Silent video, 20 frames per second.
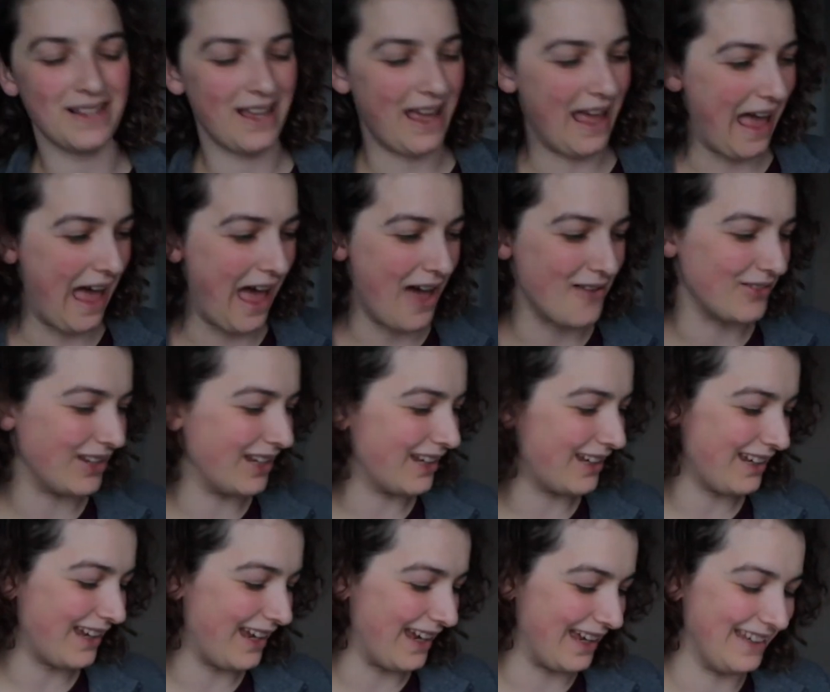
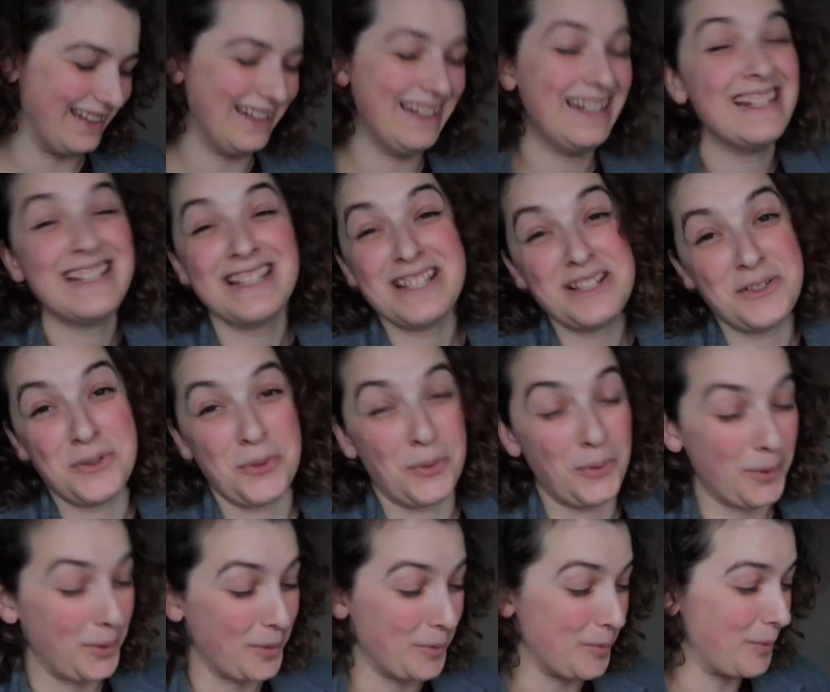havoc, and it's
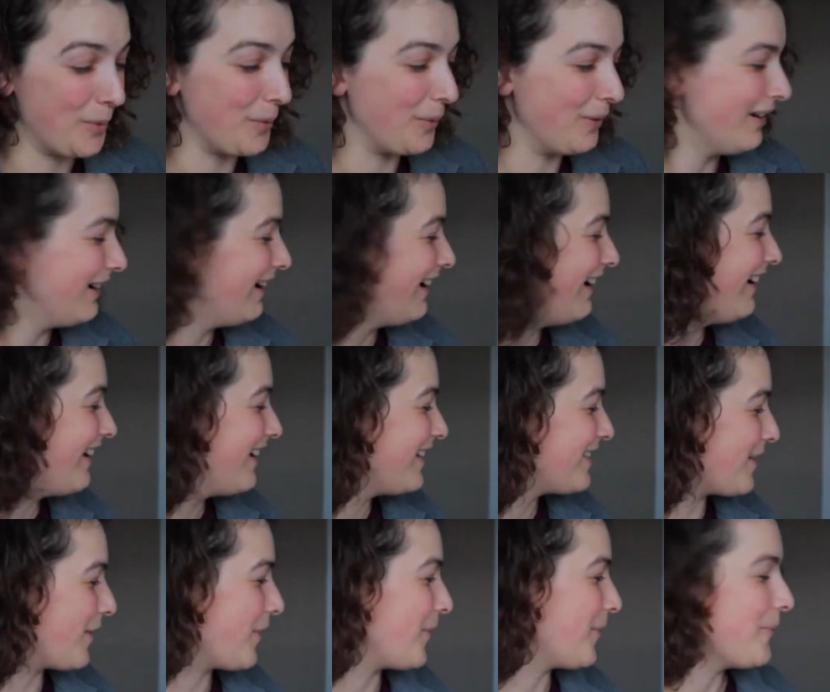adorable.
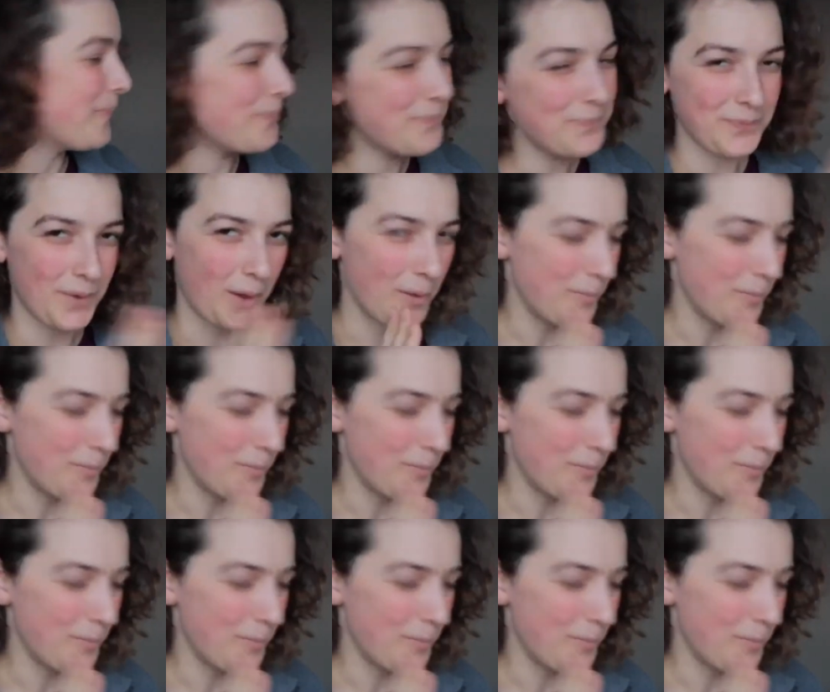So I